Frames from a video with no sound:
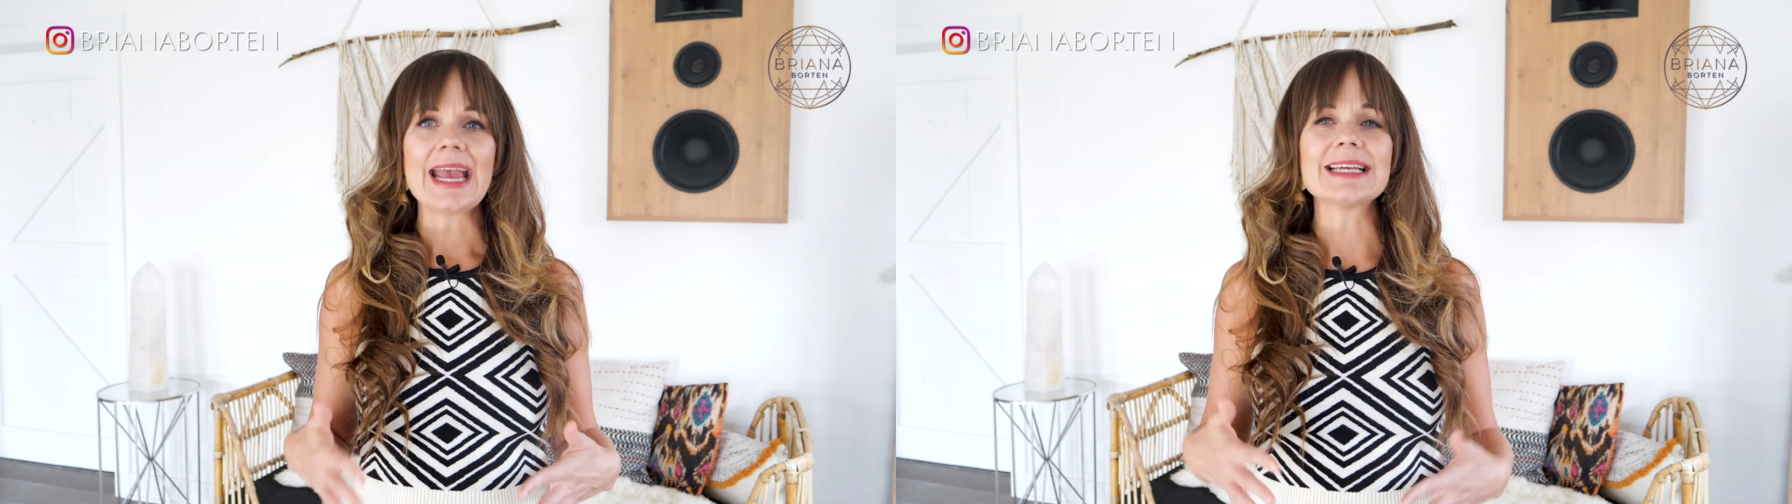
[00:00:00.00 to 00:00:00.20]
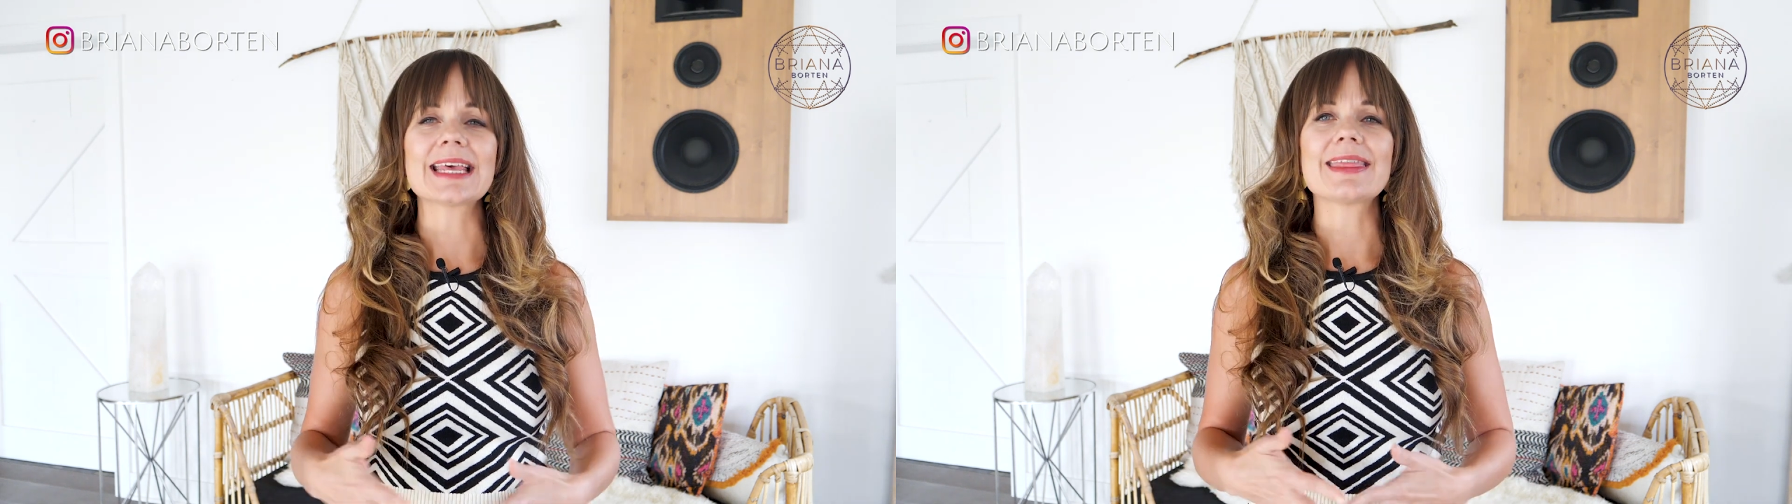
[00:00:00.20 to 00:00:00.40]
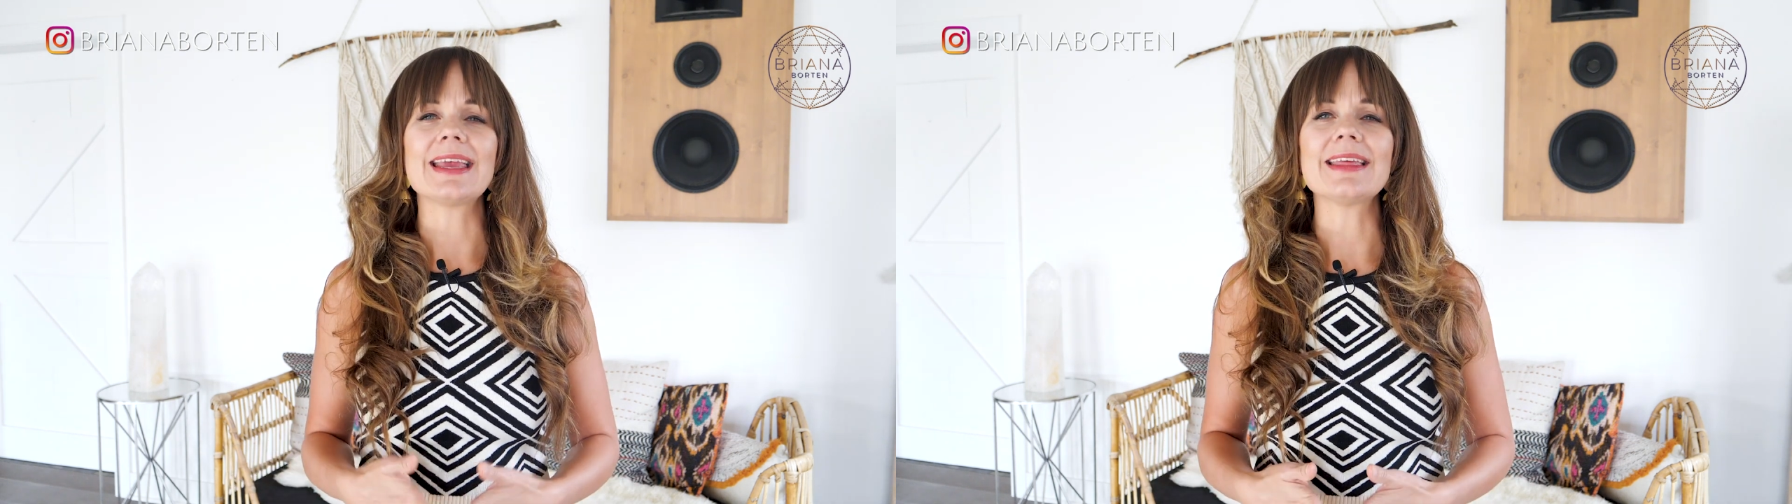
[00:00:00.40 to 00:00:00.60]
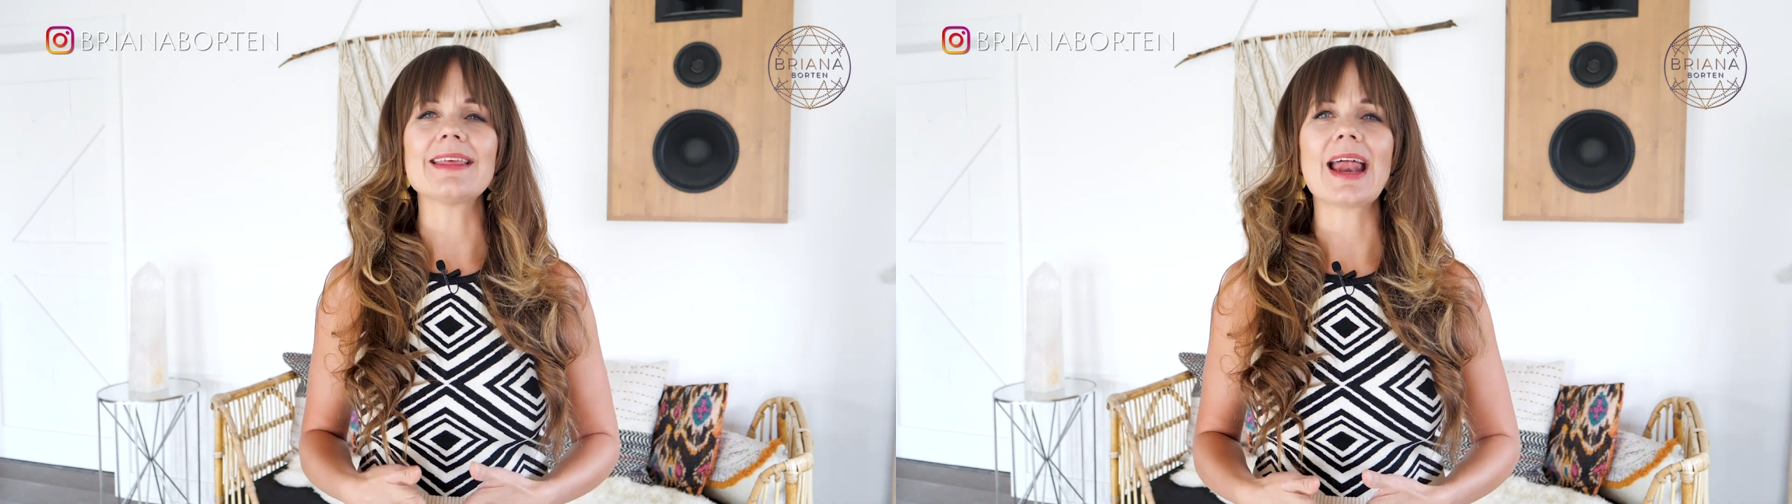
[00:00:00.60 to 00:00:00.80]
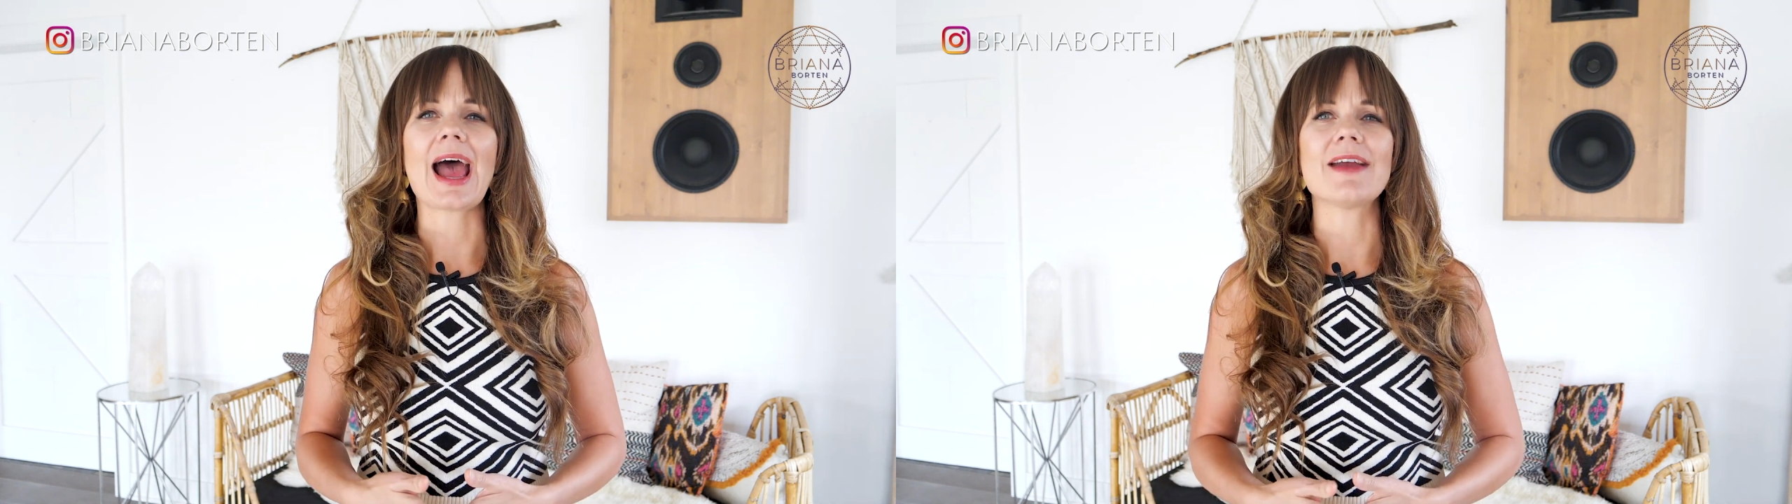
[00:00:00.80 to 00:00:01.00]
is a thing
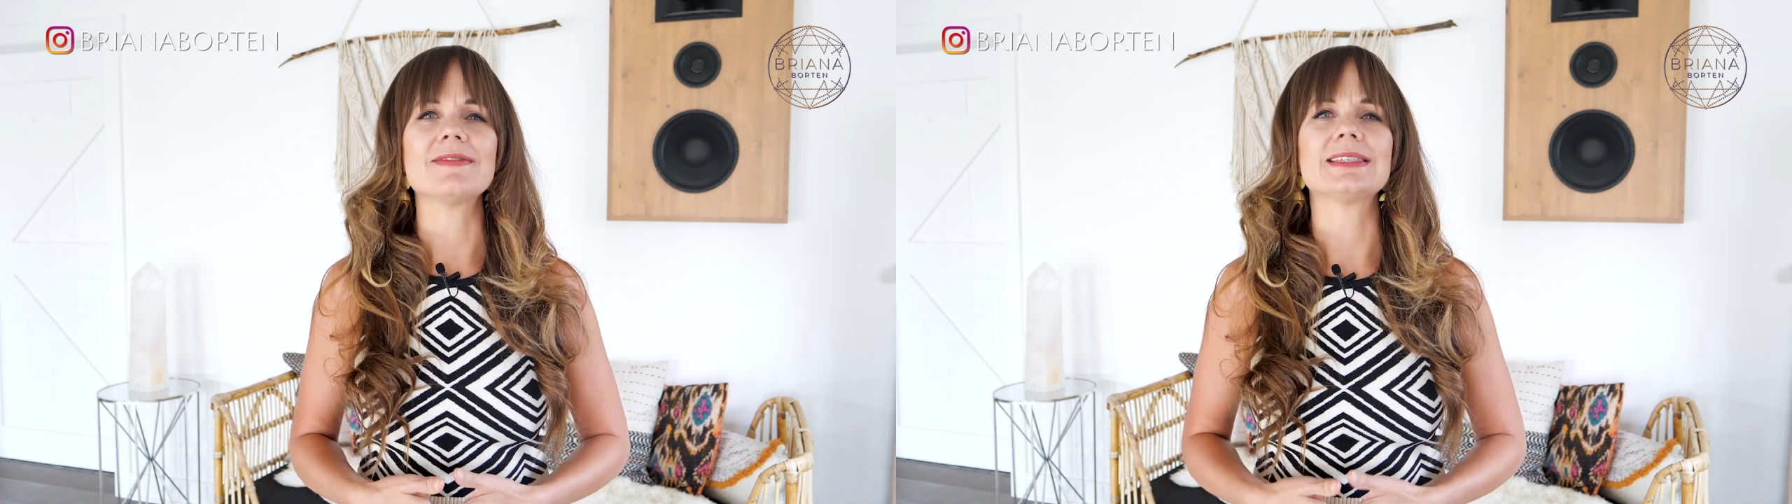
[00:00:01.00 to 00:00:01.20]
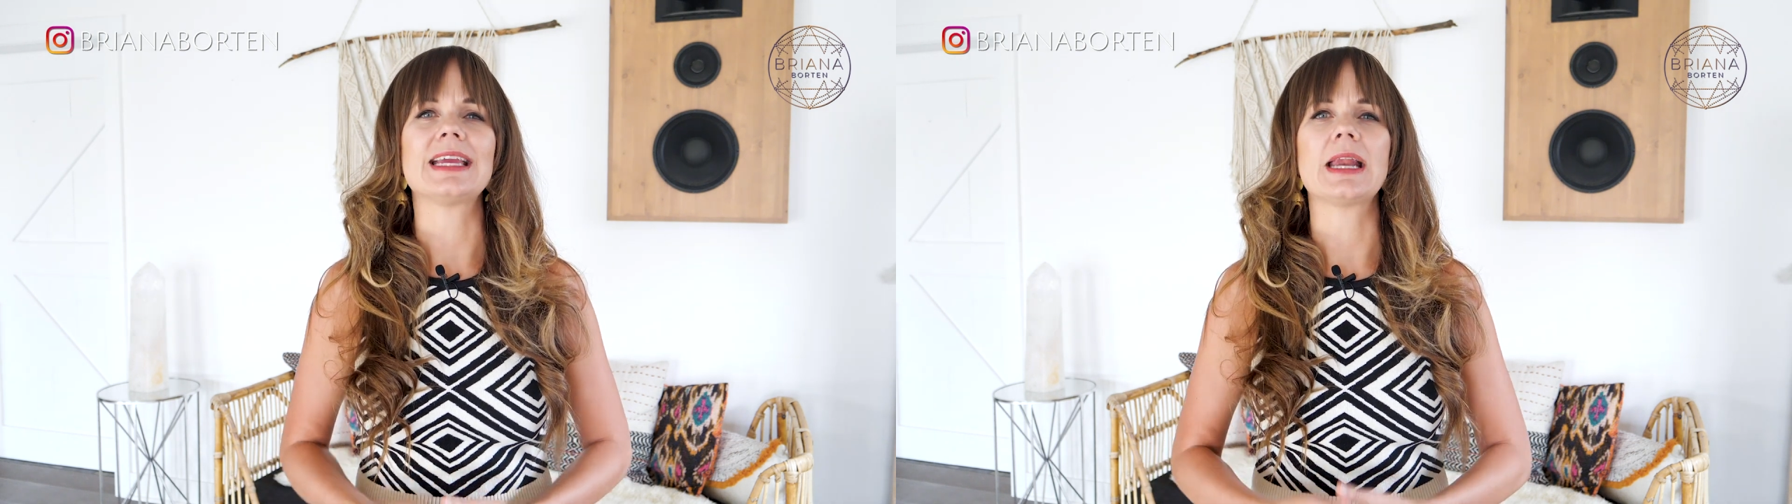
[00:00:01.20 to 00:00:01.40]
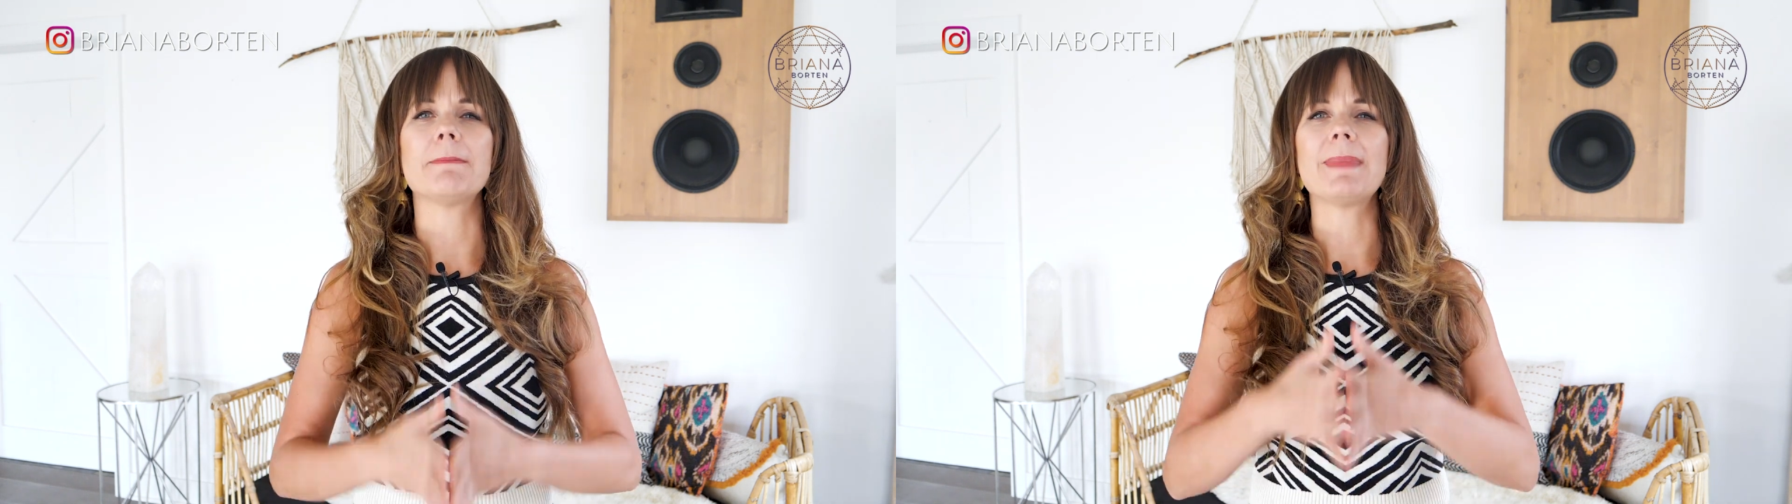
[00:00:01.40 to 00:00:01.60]
that I've seen